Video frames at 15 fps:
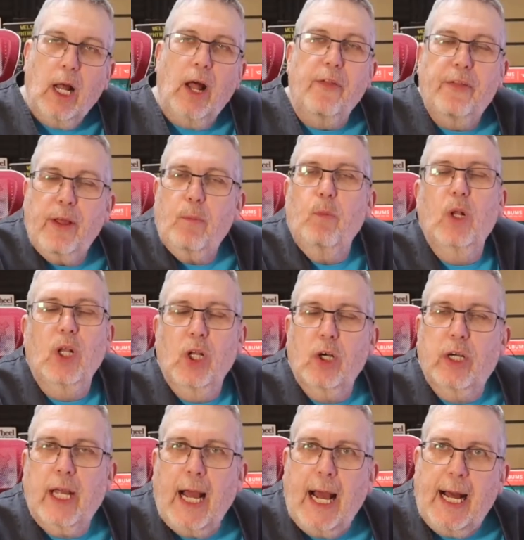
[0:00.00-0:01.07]
and then we'll
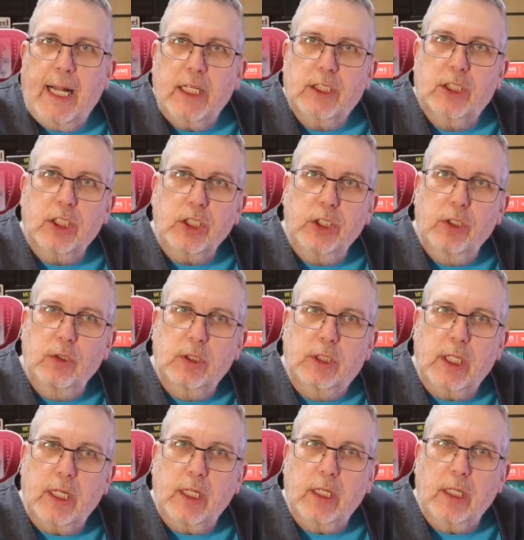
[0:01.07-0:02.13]
look at
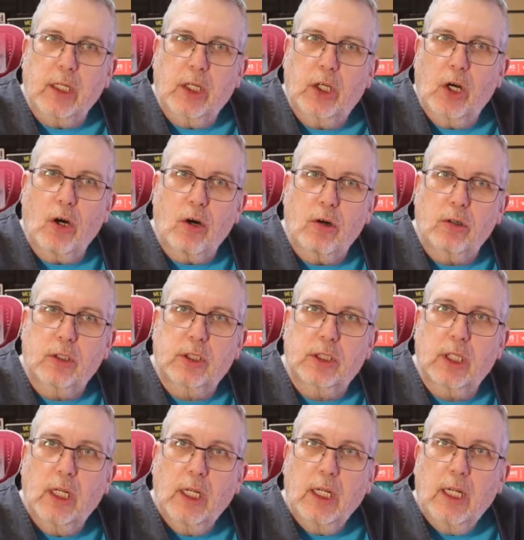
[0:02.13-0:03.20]
using
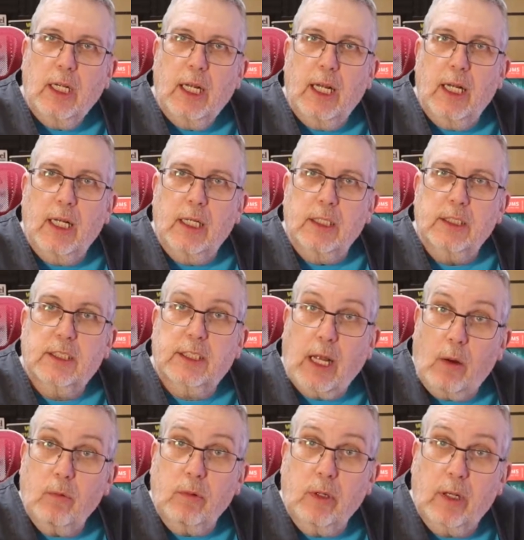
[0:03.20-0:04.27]
Korg's
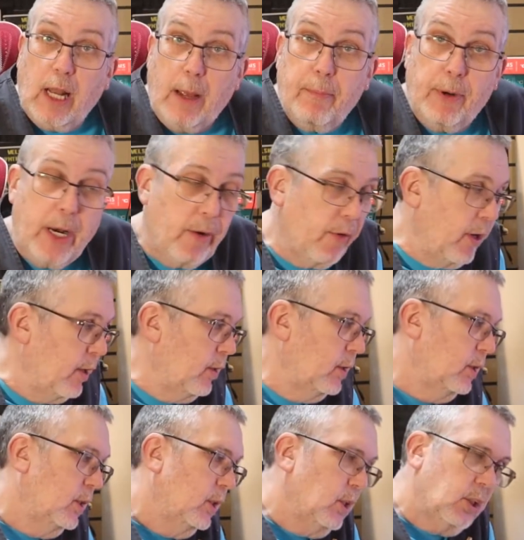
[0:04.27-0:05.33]
sound librarian
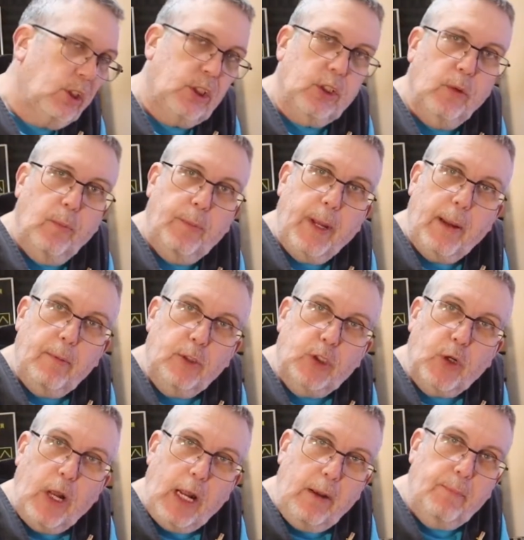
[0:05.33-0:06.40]
to be able
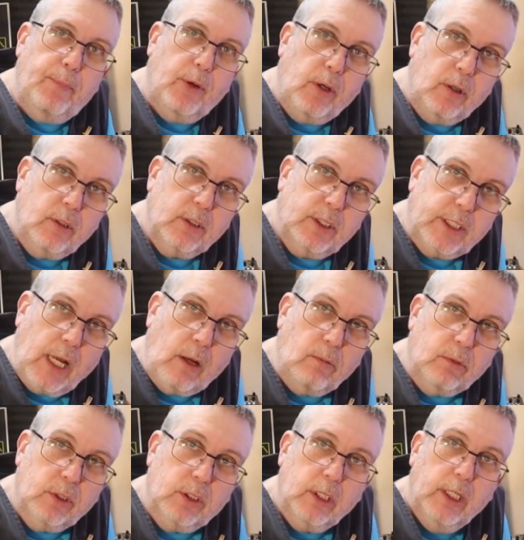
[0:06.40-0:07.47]
to import
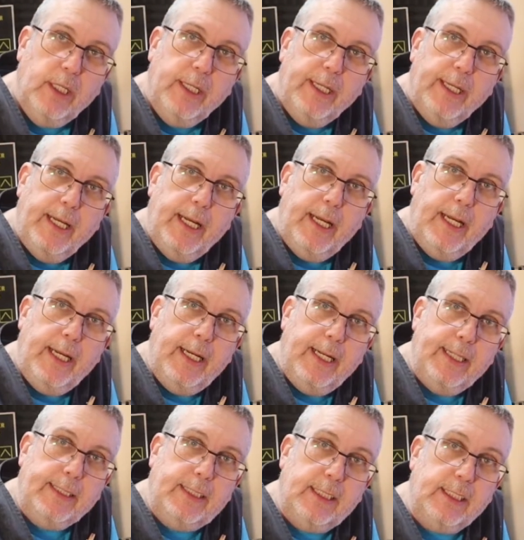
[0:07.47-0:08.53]
sounds
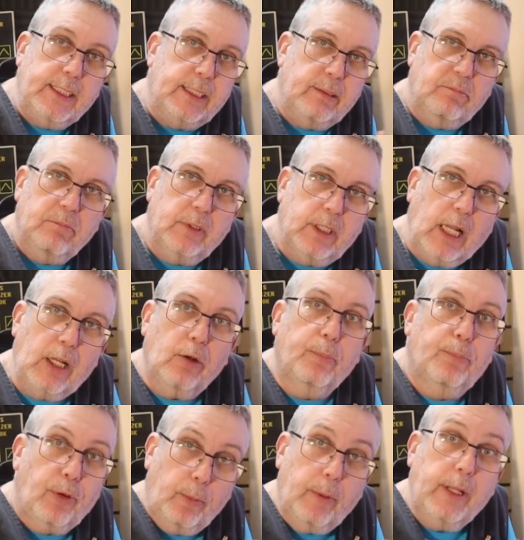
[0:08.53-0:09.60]
into this.
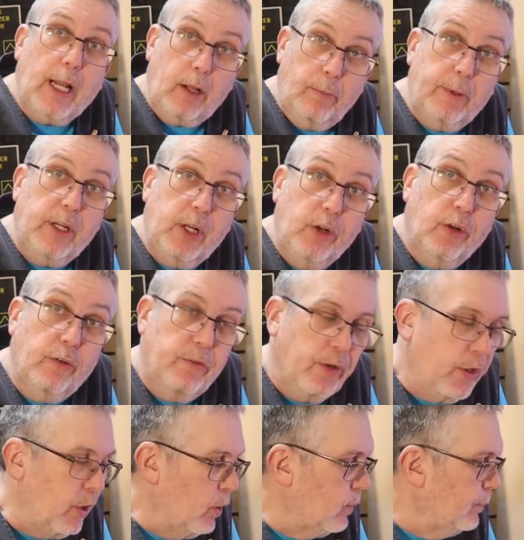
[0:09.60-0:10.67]
That'll be in another
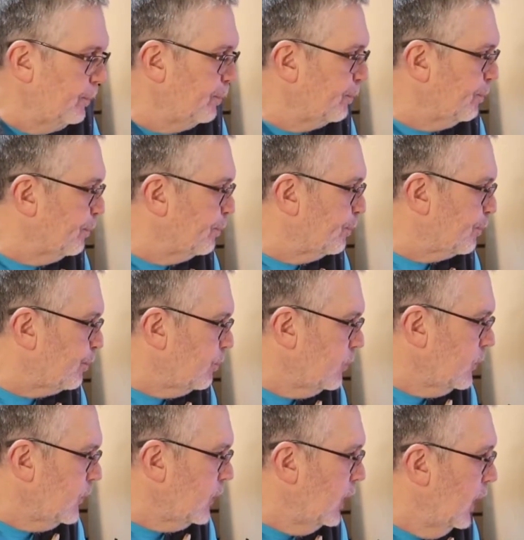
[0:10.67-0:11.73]
video.
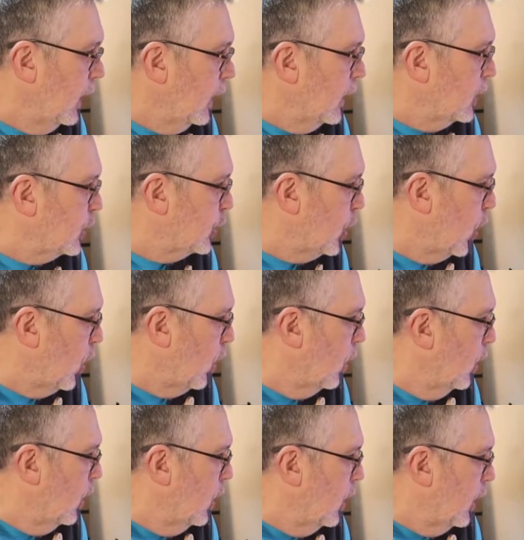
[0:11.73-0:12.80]
So
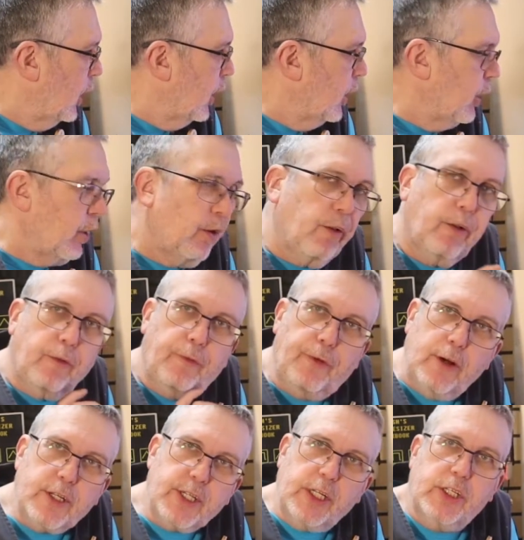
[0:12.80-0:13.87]
the
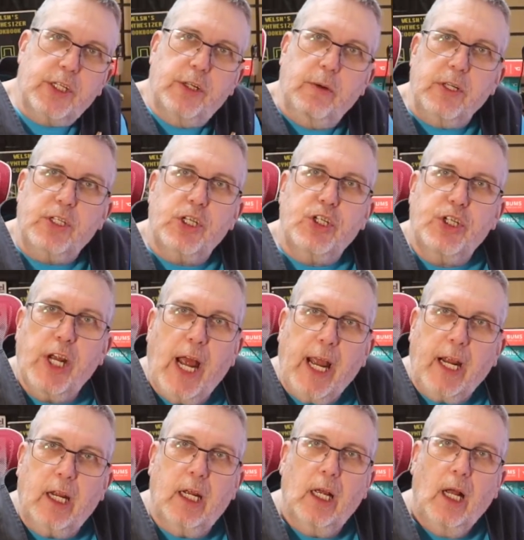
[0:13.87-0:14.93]
first thing to do is to
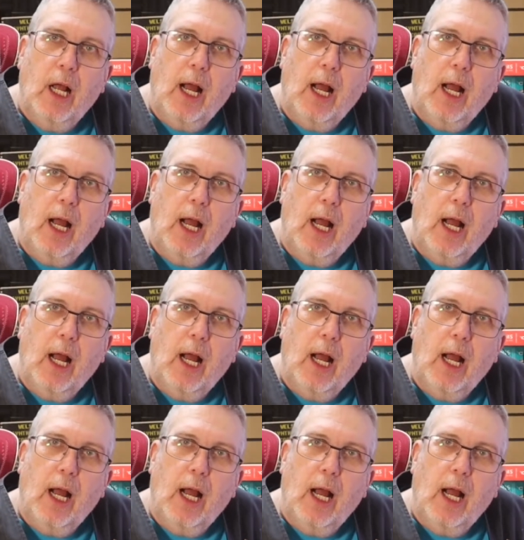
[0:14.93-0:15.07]
check